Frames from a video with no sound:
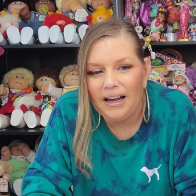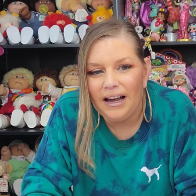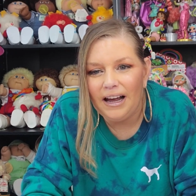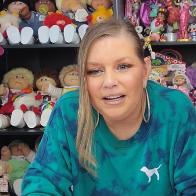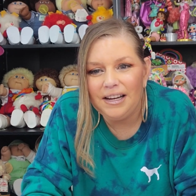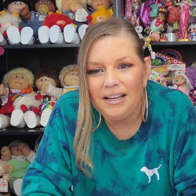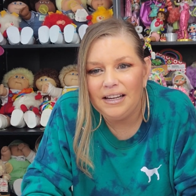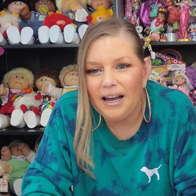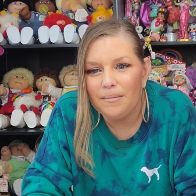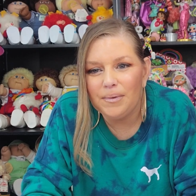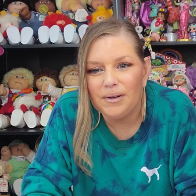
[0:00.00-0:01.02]
i
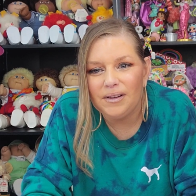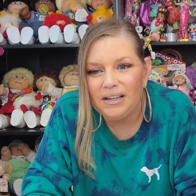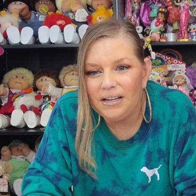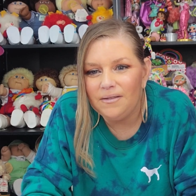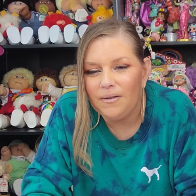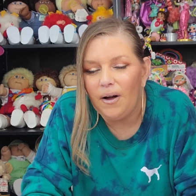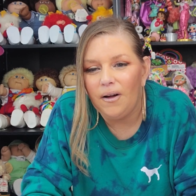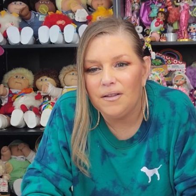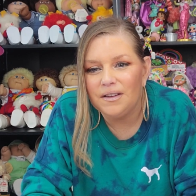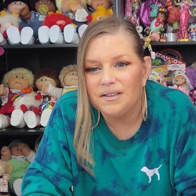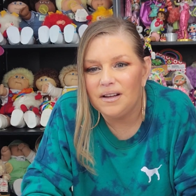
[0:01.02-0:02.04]
cannot believe all
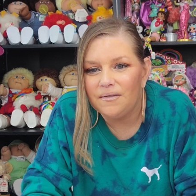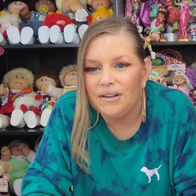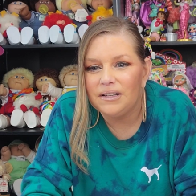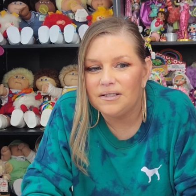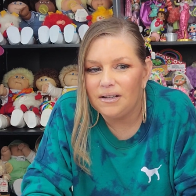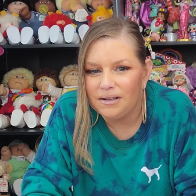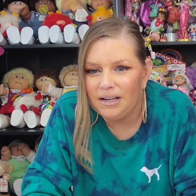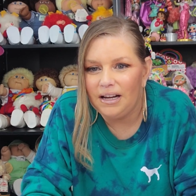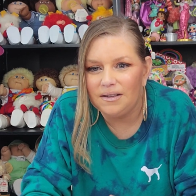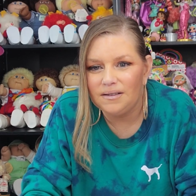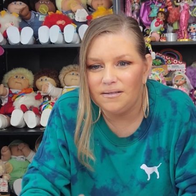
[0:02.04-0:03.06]
the stuff that's
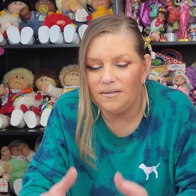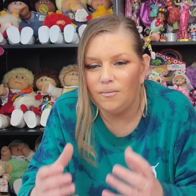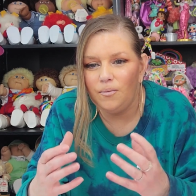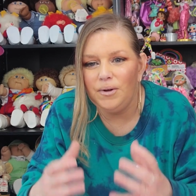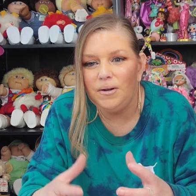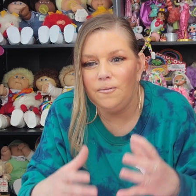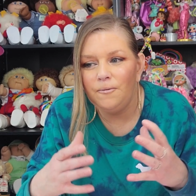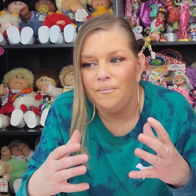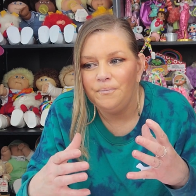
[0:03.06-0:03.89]
that we've